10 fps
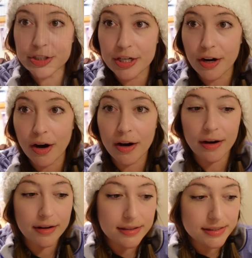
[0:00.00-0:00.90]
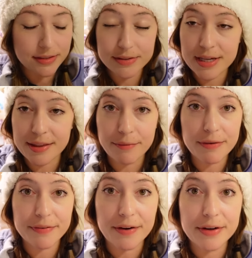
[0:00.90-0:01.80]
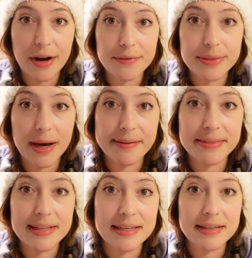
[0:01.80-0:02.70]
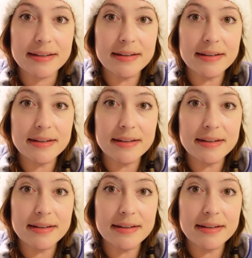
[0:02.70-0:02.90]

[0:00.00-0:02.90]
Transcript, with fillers: should also say that we found out that the